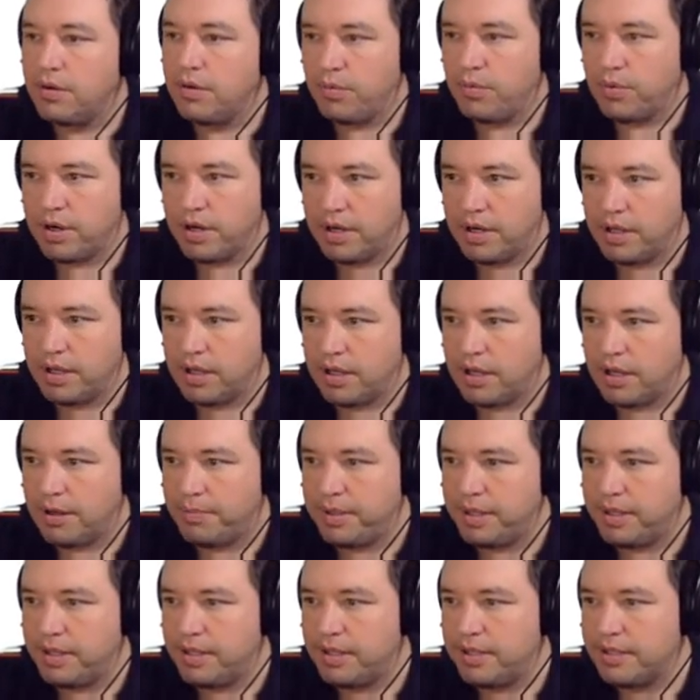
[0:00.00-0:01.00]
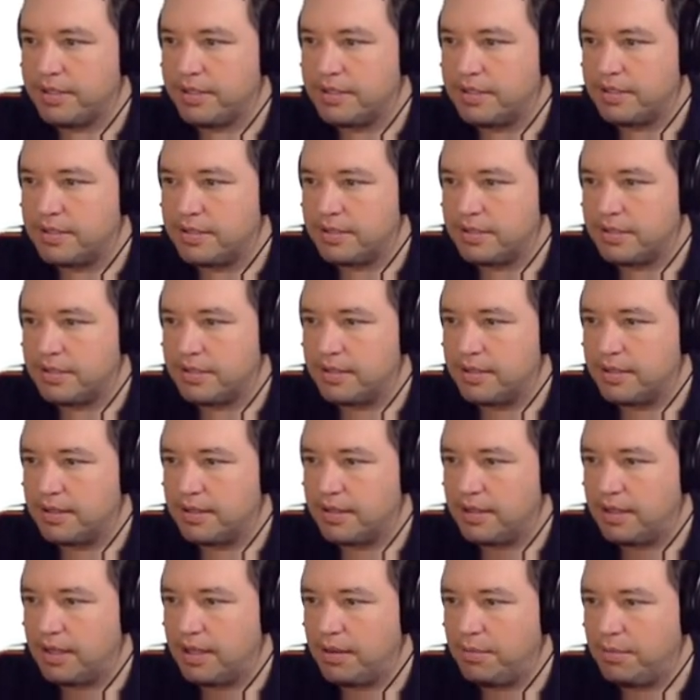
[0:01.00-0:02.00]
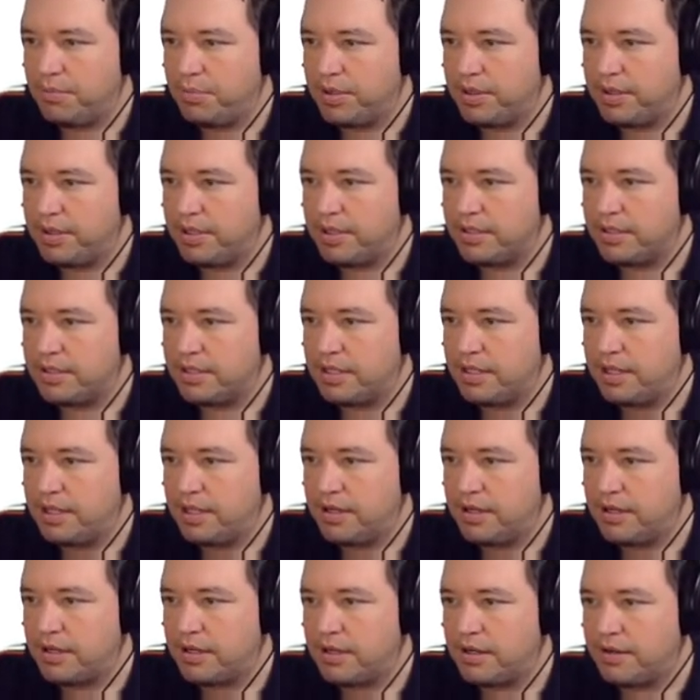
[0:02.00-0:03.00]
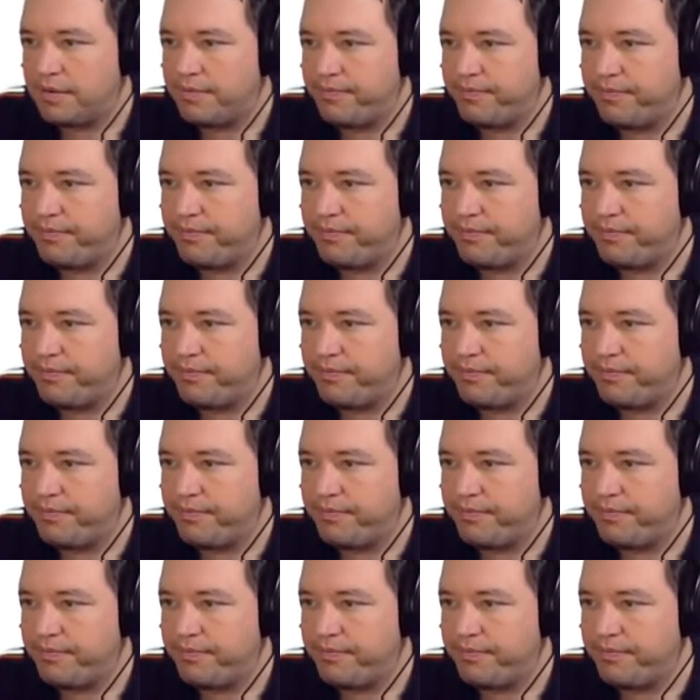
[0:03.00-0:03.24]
we're gonna copy this, put this here.